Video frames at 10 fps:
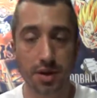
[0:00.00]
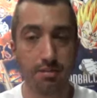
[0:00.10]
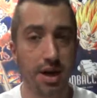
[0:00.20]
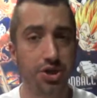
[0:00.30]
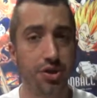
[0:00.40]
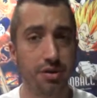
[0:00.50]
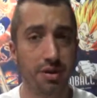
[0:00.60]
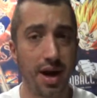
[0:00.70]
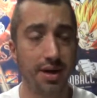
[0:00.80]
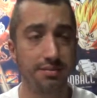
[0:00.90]
Make sure you're
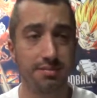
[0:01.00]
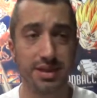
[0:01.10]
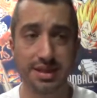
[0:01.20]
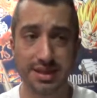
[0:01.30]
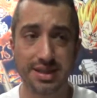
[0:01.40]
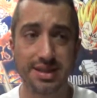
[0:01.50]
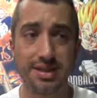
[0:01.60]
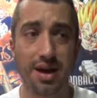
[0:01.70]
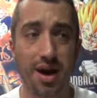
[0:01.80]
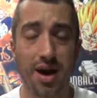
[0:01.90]
not
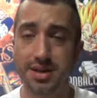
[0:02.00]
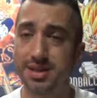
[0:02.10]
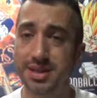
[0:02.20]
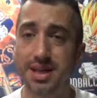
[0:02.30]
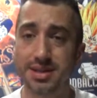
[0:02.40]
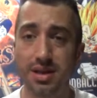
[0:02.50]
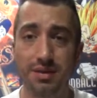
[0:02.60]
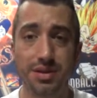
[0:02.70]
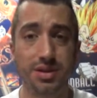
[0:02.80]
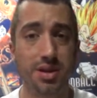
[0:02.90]
sensitive
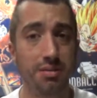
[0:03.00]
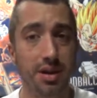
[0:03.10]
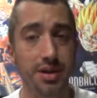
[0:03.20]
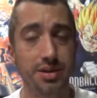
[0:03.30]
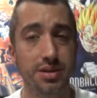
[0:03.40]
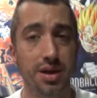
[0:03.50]
to stimulants,